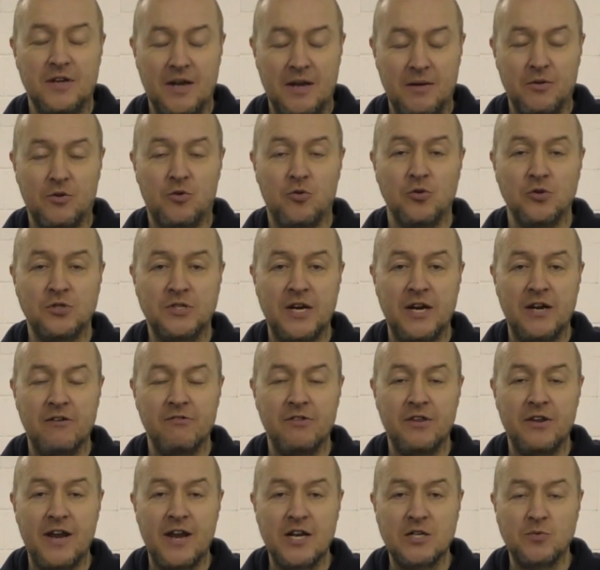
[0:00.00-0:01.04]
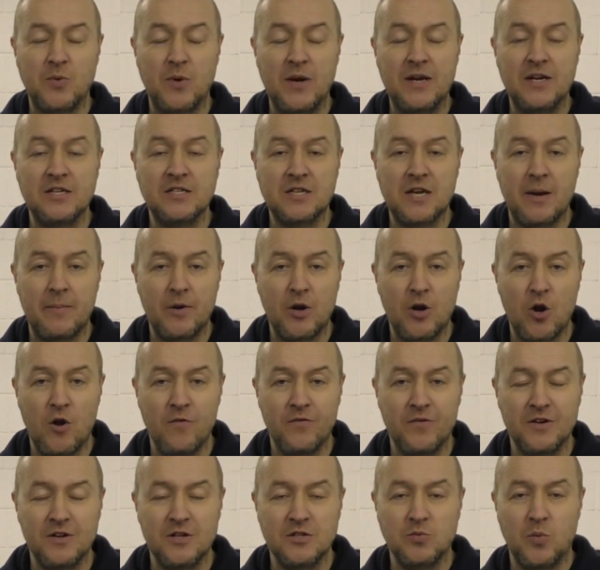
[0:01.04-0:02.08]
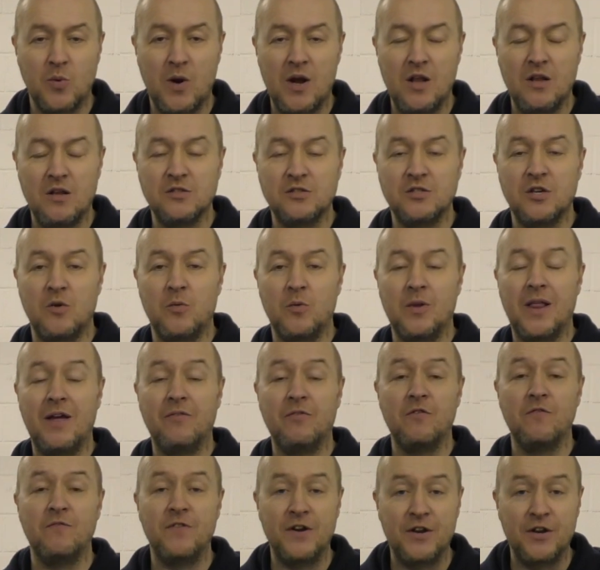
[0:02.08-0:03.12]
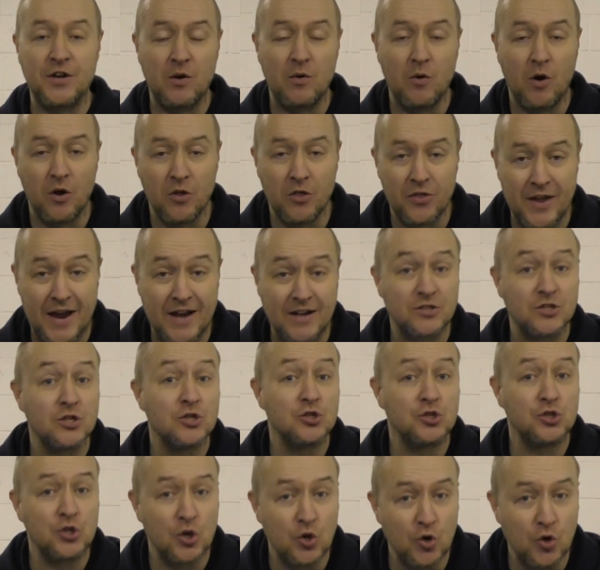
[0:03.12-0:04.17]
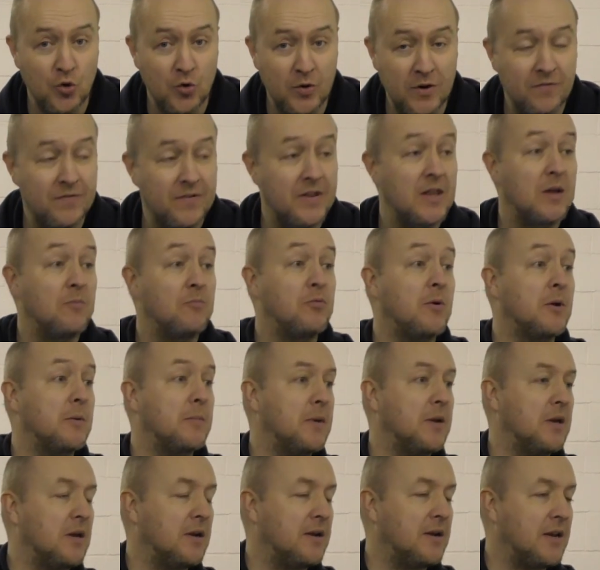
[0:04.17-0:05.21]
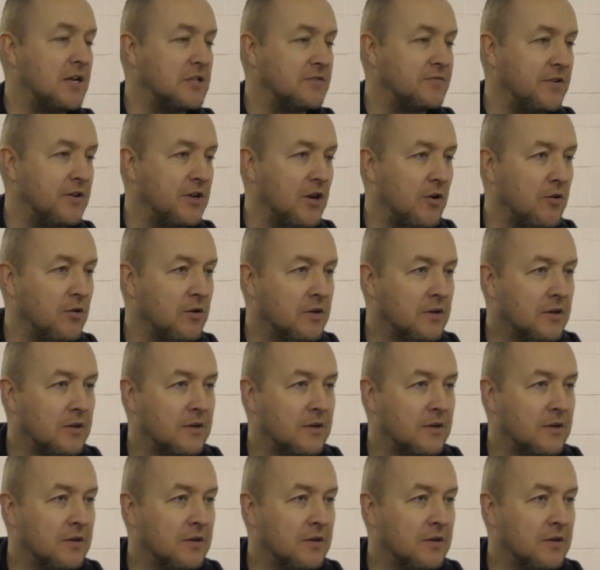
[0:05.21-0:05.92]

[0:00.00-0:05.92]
Yeah, the Cortina in the next week is coming over as well, so we'll have a video on that too. In fact, that'll probably be our next video.